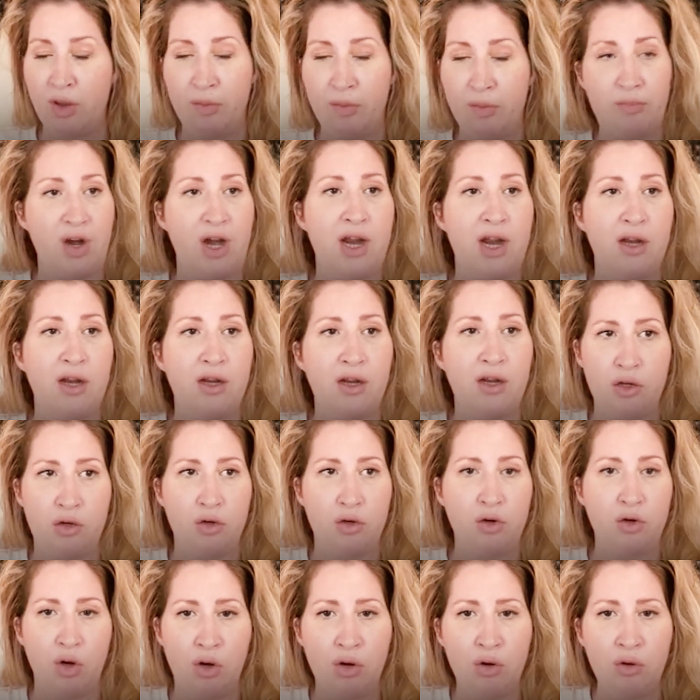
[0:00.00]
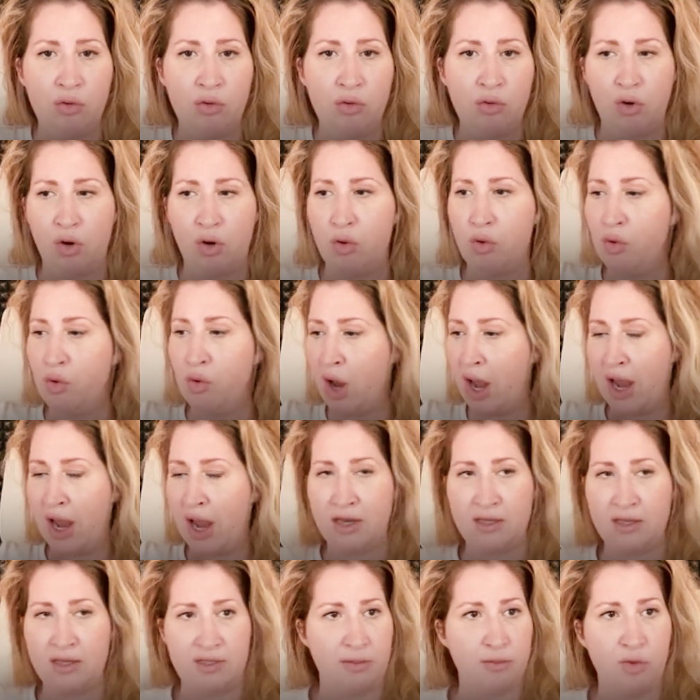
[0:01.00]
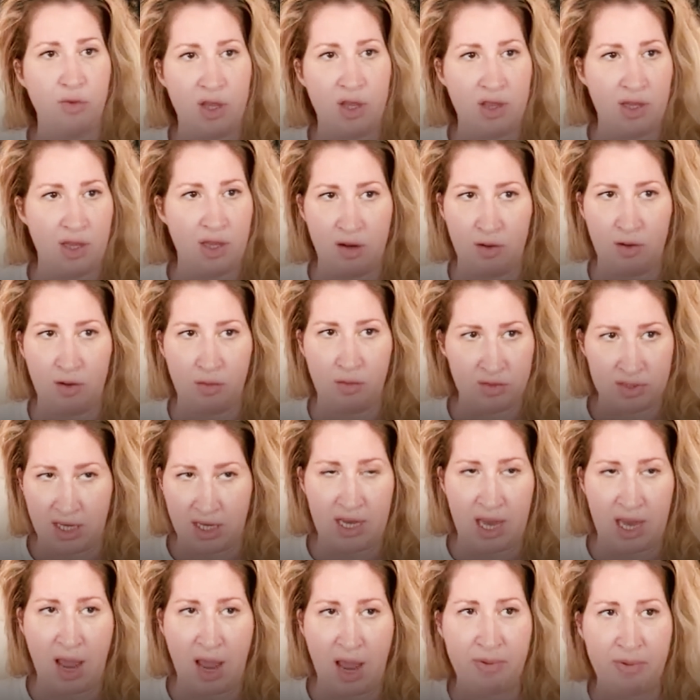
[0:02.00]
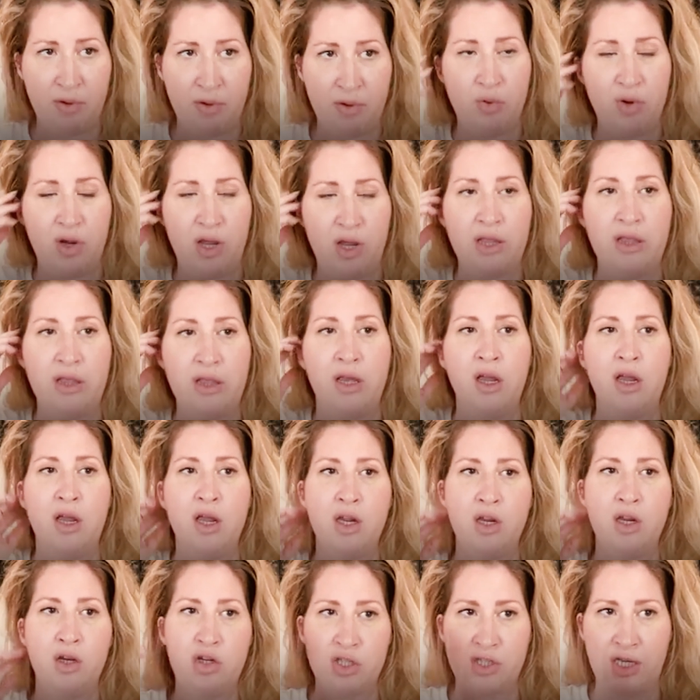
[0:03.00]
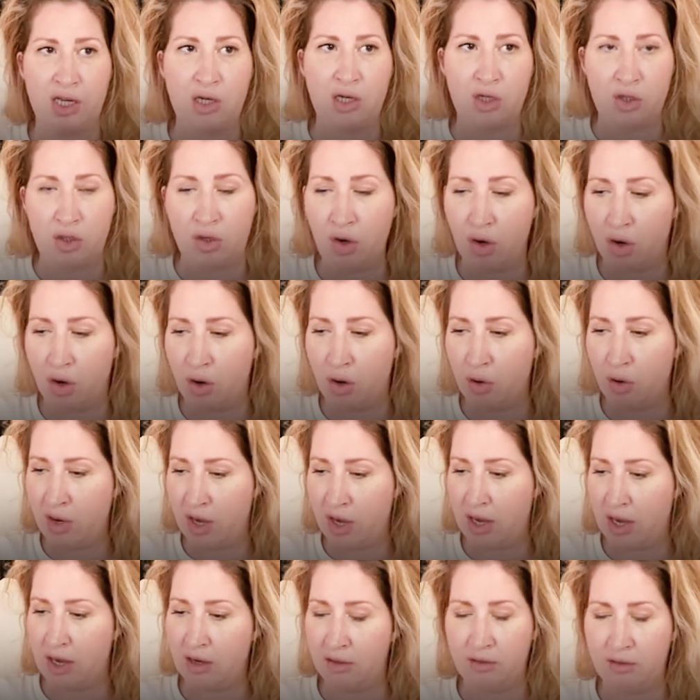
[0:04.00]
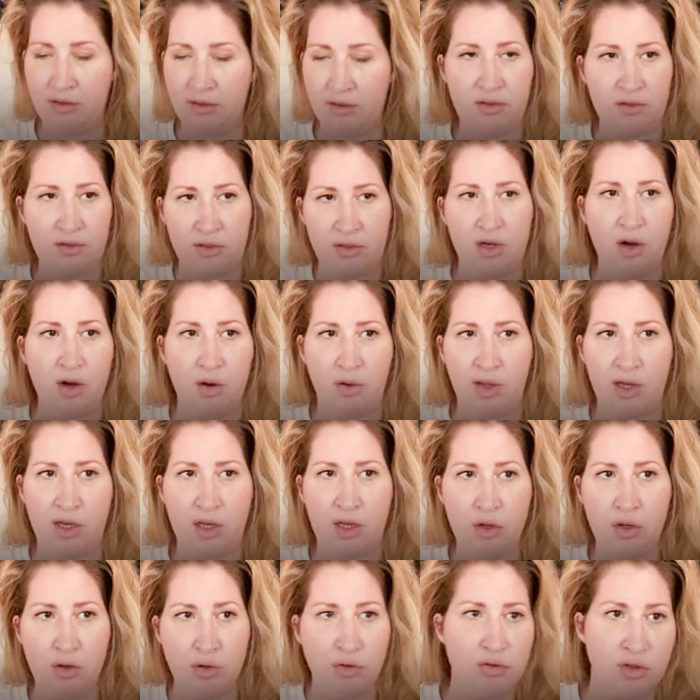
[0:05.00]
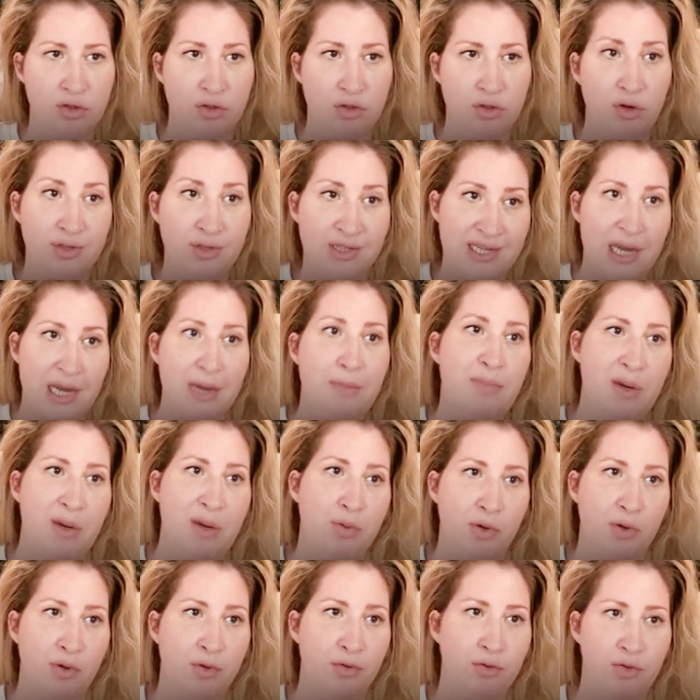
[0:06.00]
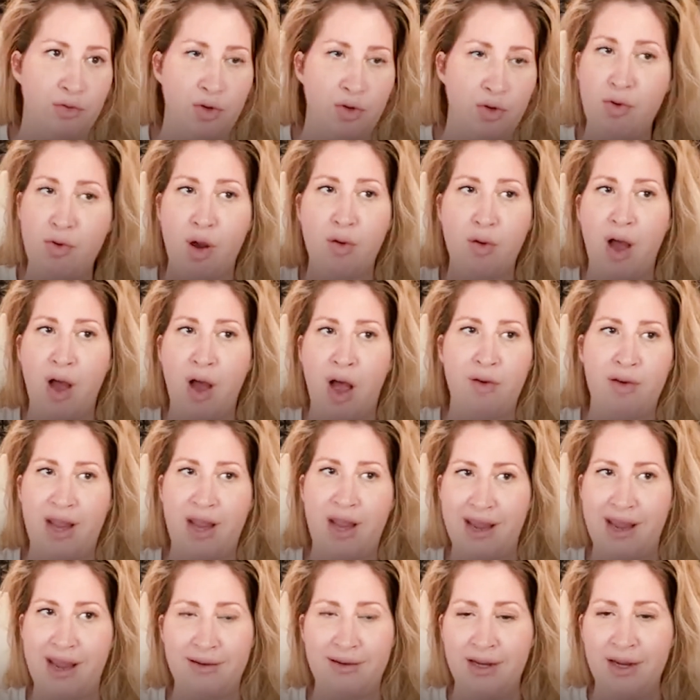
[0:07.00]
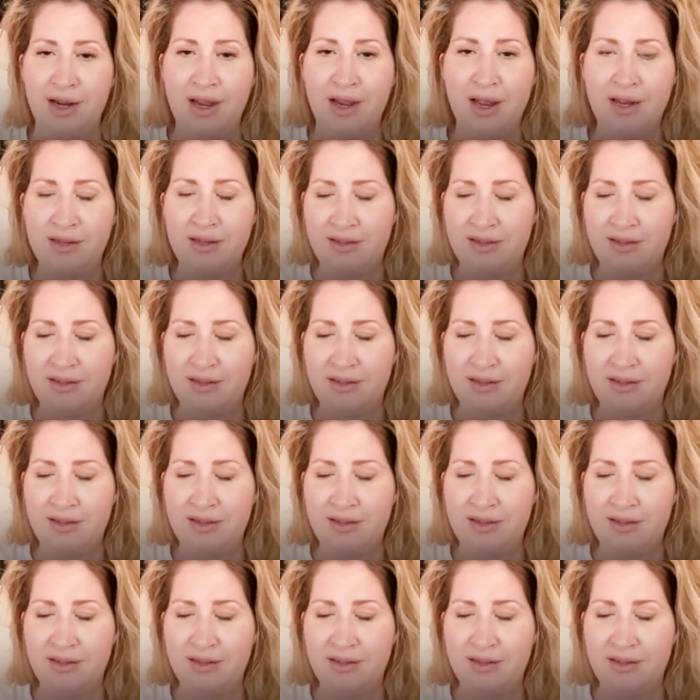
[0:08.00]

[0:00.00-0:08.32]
a brand that you know who had someone that it was like happy with. You just like go and like use those same people. Don't go out and